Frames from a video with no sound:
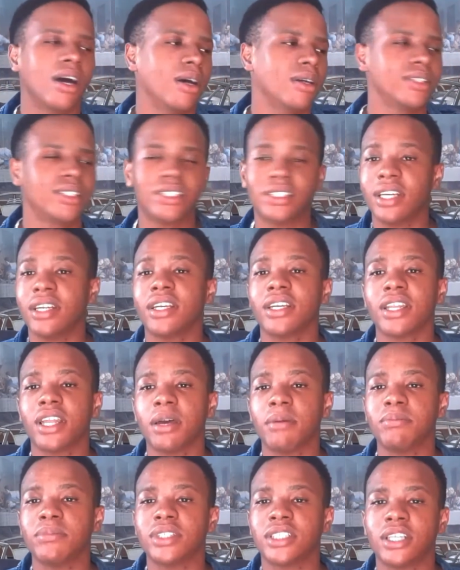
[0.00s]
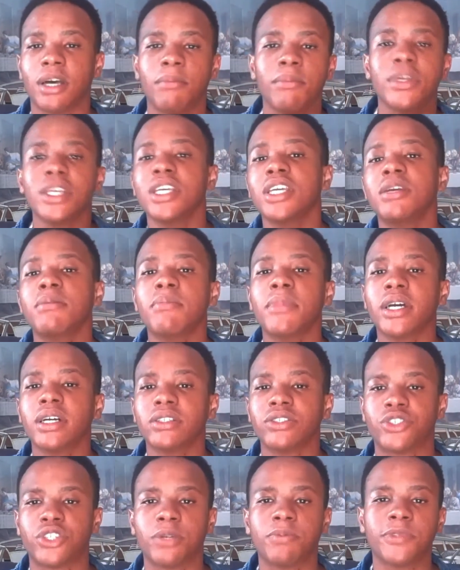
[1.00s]
sending them some email
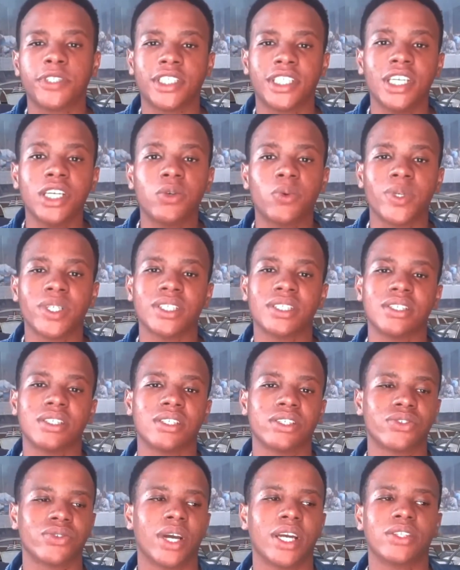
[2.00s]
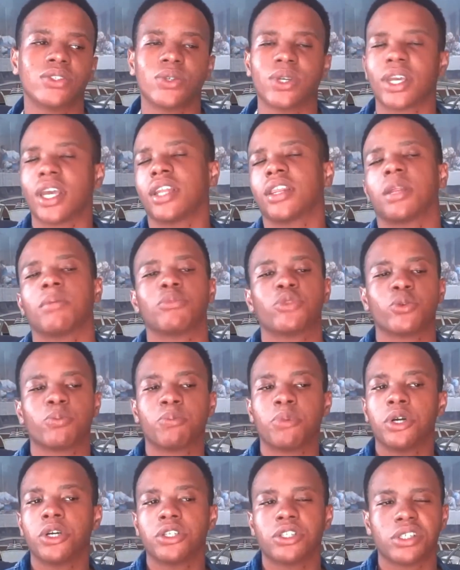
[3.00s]
drip sequences, right, to get them to
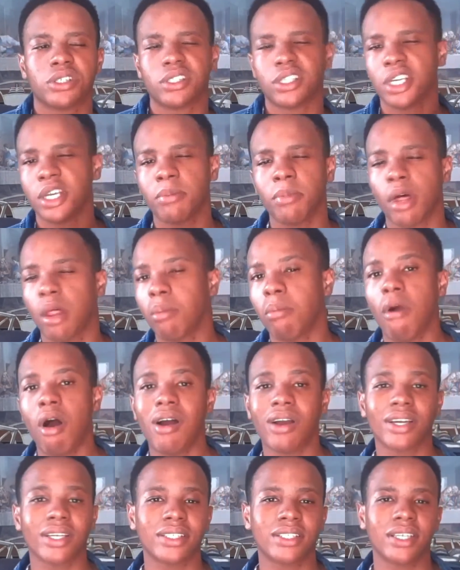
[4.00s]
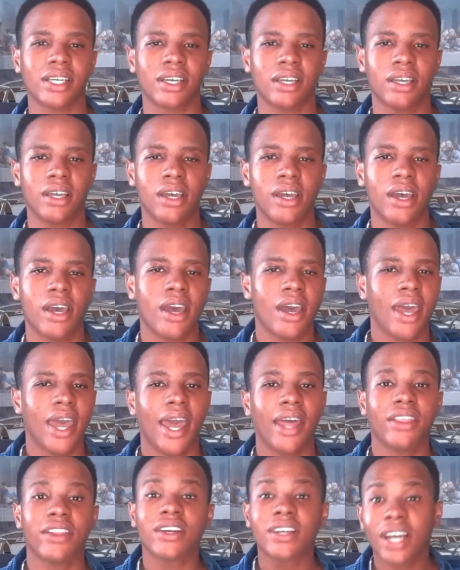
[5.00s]
purchase email marketing.
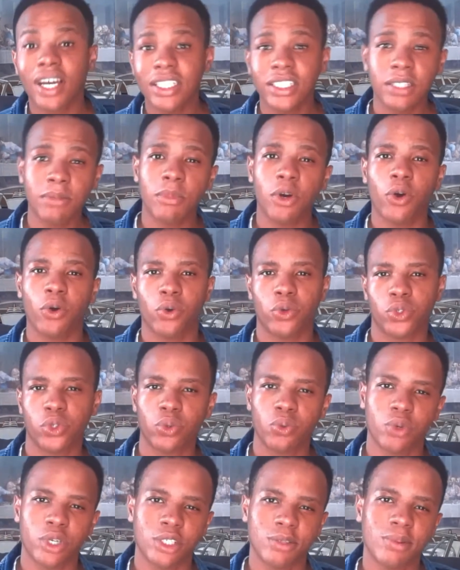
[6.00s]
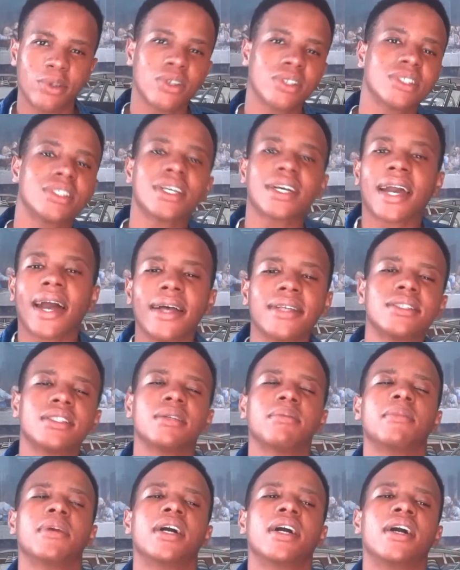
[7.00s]
And the customer also wins because the
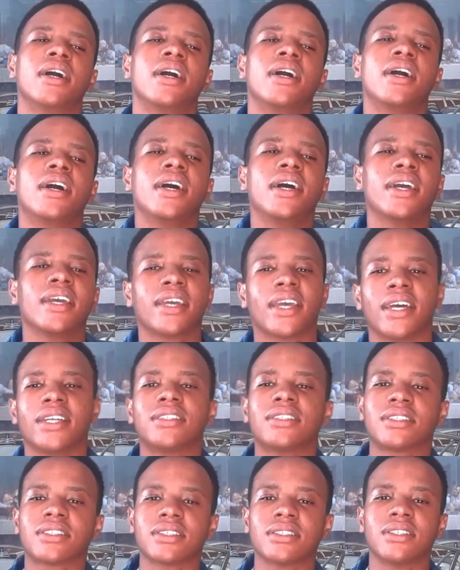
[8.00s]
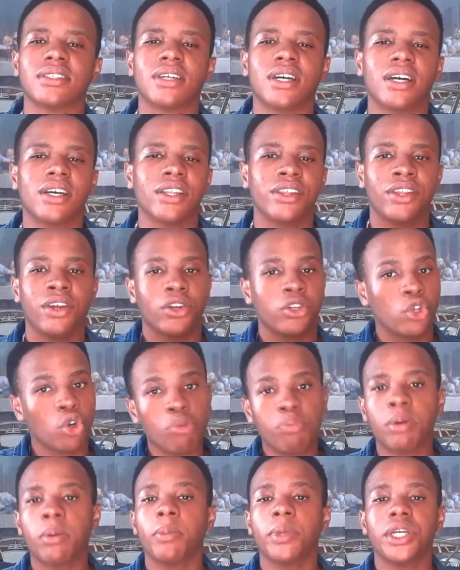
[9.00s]
customer gets their
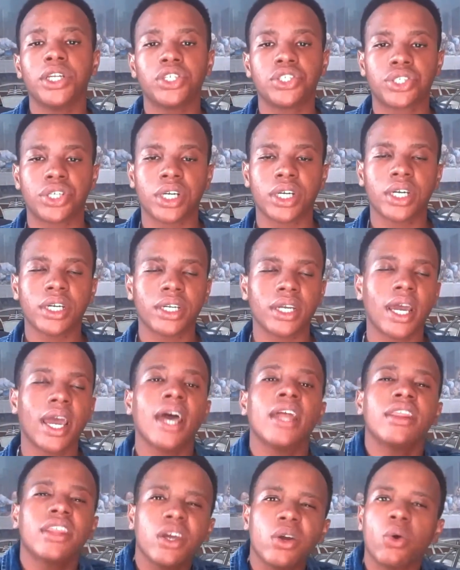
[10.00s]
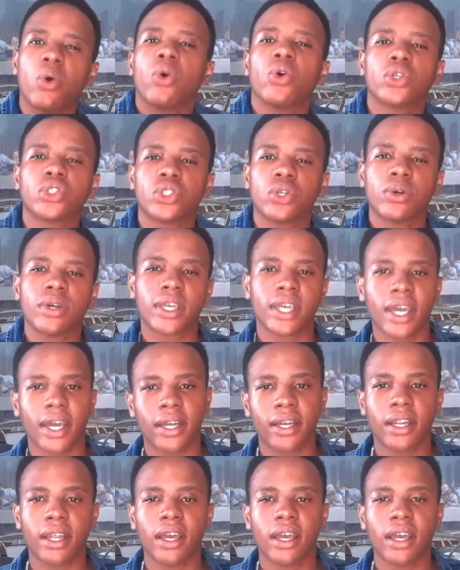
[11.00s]
dopamine triggered, and they also get